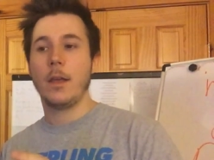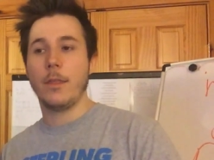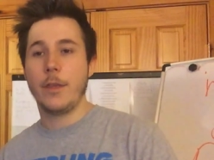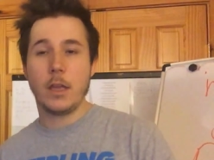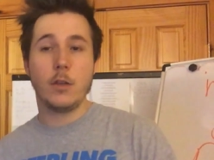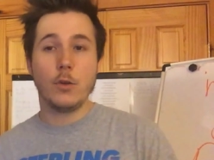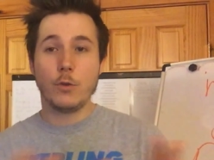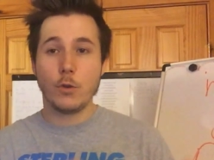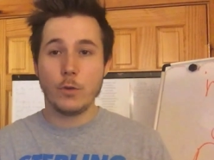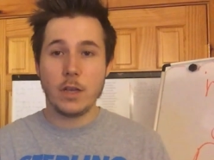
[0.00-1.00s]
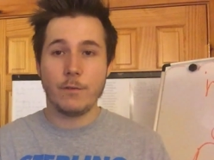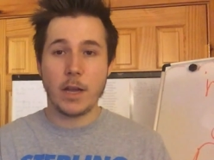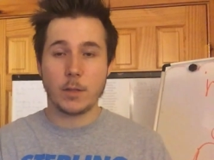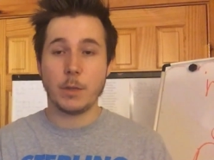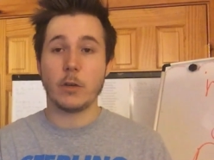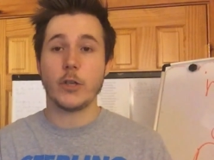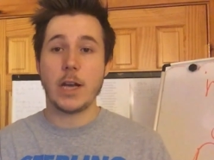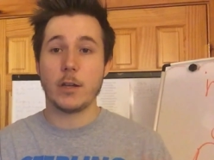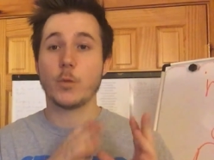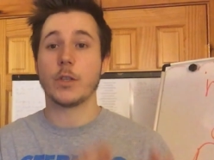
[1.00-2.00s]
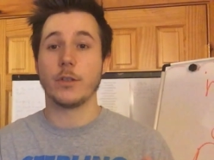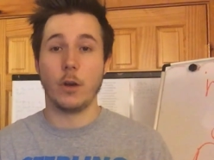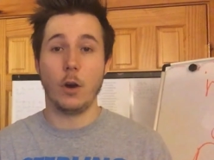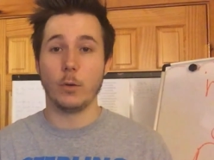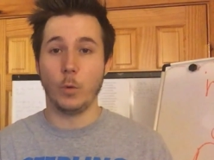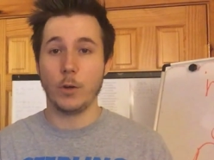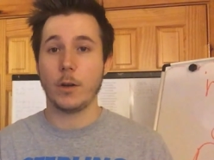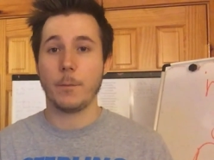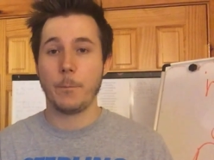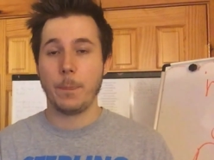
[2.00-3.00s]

Then you do the advanced beginner challenge, which is the hard work.